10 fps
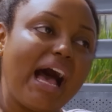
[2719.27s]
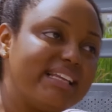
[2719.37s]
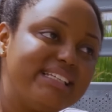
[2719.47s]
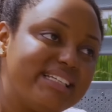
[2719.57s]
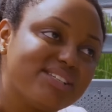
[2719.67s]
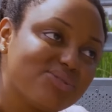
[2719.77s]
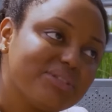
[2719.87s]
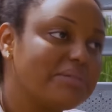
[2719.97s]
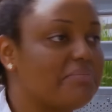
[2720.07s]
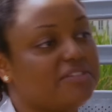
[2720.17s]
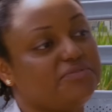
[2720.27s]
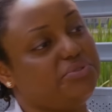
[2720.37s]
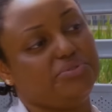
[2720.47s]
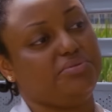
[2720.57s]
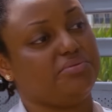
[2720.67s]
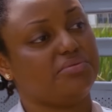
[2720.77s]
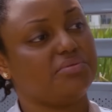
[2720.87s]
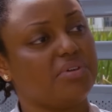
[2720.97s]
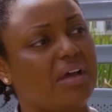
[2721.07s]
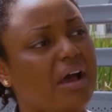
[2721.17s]
Ali is not the man for you.
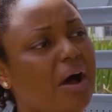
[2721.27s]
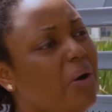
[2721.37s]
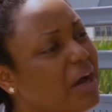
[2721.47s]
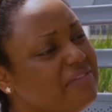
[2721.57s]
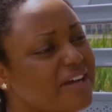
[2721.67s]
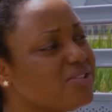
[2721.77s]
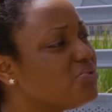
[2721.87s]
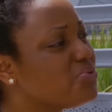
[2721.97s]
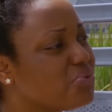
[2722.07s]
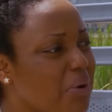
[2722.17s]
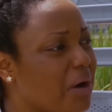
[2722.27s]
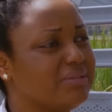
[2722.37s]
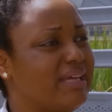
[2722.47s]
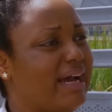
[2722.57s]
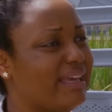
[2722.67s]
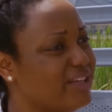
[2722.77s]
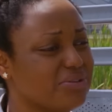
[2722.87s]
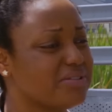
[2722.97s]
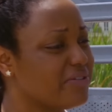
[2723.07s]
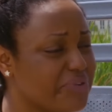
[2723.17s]
I'll advise you to go out there and get
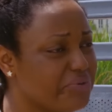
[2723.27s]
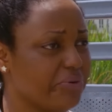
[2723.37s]
yourself a